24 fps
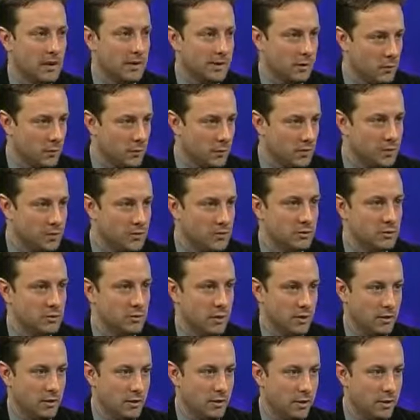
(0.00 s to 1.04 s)

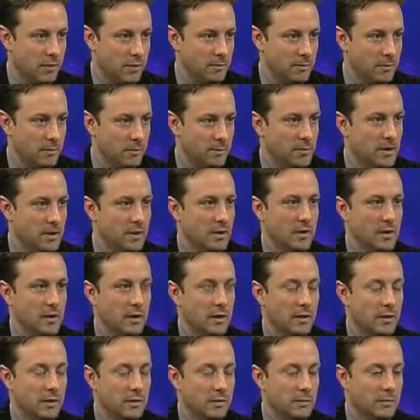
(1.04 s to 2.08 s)
NiagaraOriginal.com,
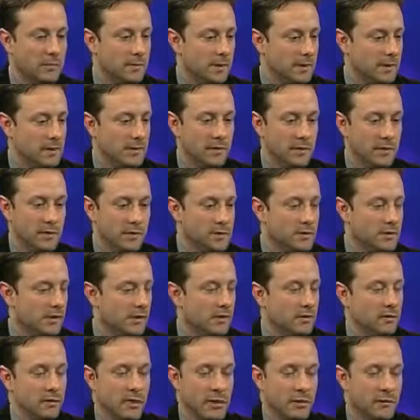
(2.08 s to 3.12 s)
and it's
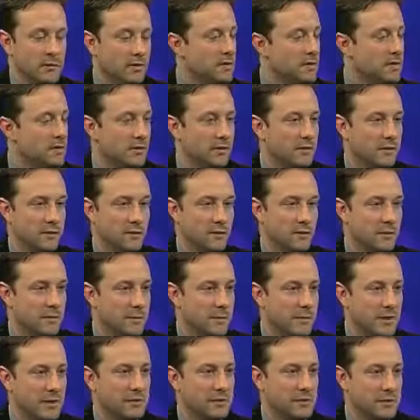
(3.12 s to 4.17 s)
got everything you can
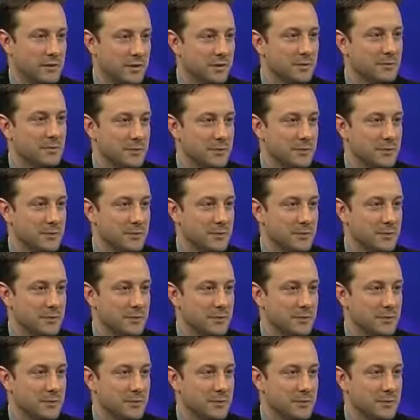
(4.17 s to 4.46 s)
imagine there.